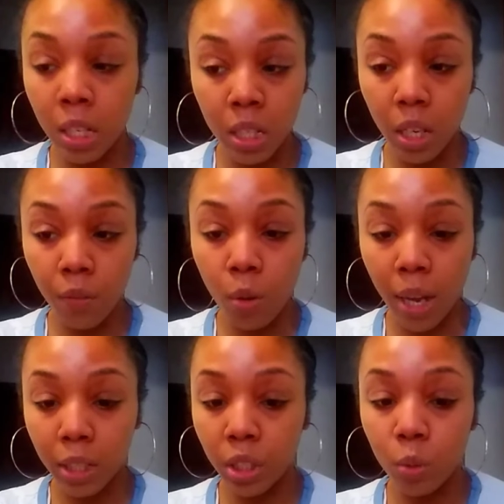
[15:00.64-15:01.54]
a
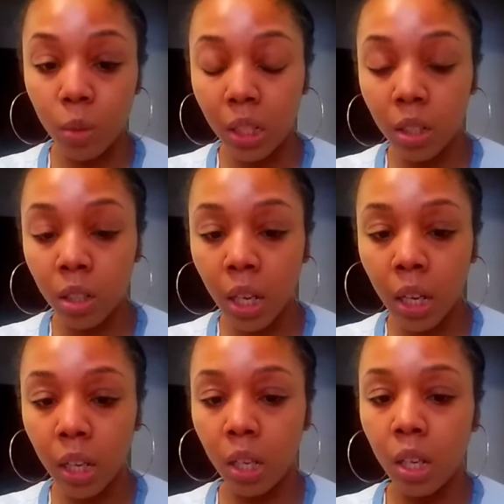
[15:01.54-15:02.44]
fool.
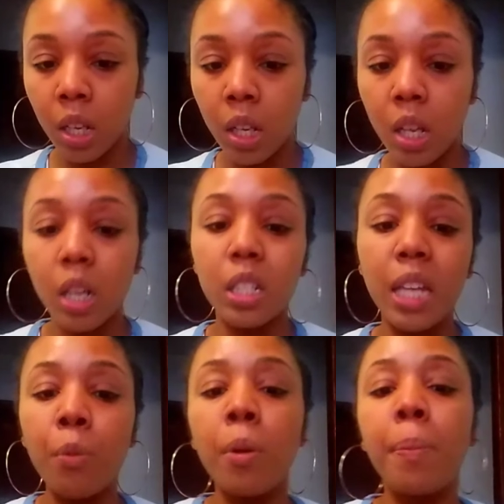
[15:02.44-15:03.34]
You know?
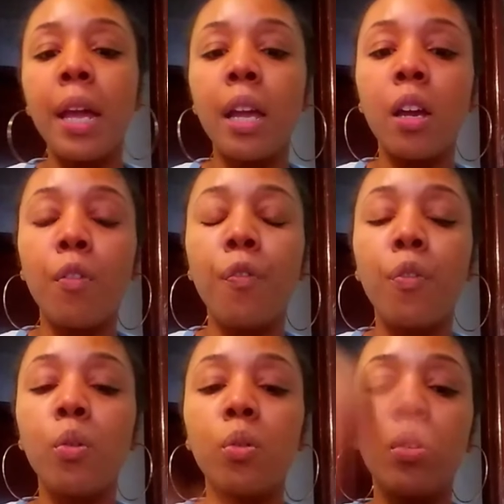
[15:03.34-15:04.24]

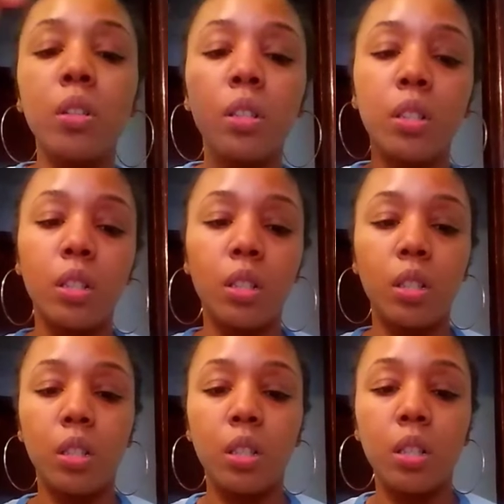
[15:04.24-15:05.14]
That's that was a secret
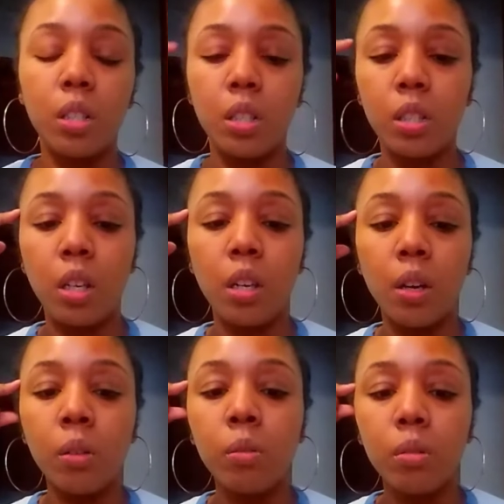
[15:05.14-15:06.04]
that came out. They were being
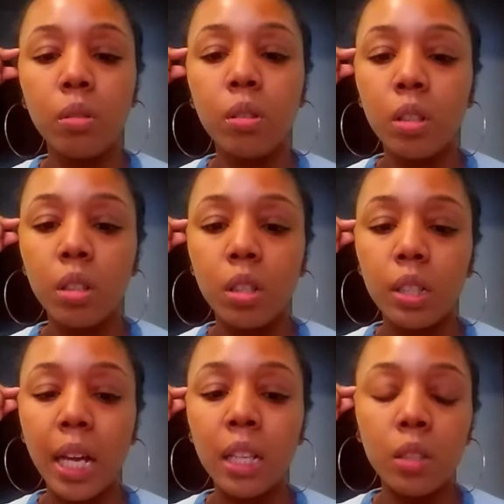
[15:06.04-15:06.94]
foolish. No, I don't I
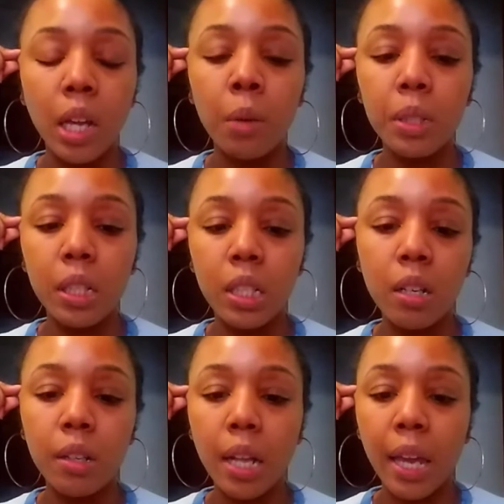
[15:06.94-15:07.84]
don't want to do an
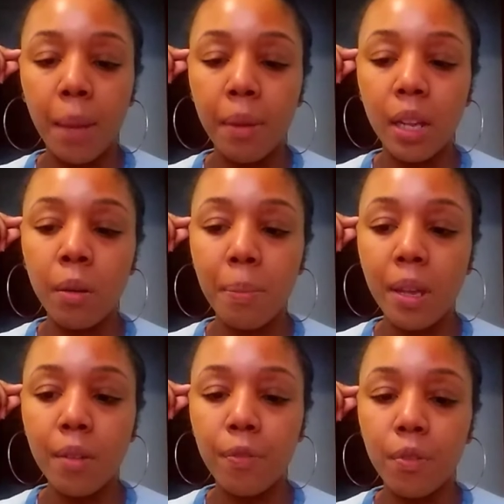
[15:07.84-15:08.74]
extended on this. Unless you
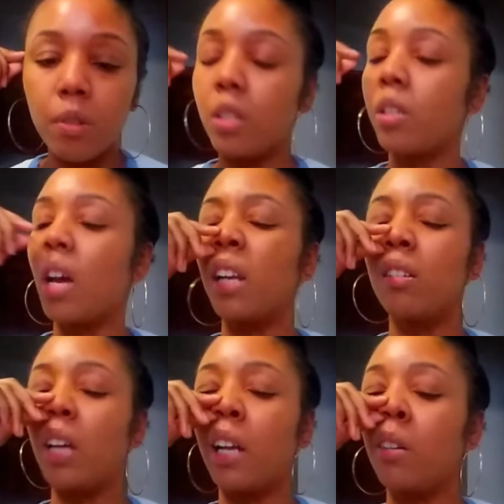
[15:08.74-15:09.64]
guys want it, you could
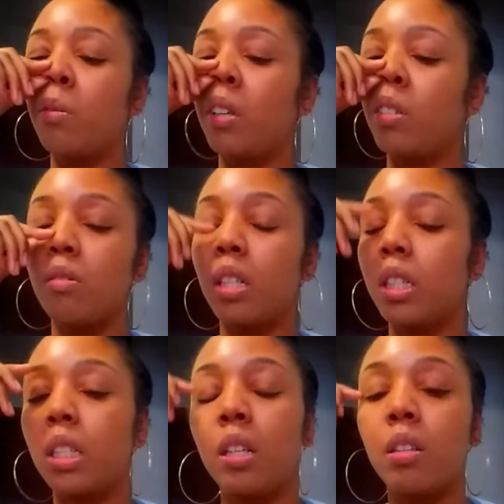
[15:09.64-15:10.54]
send me an email and let me
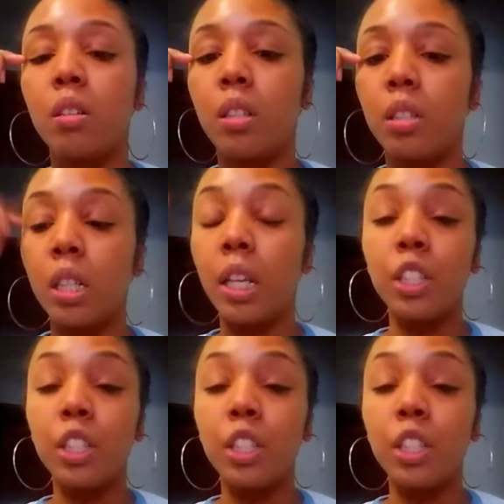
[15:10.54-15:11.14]
know. But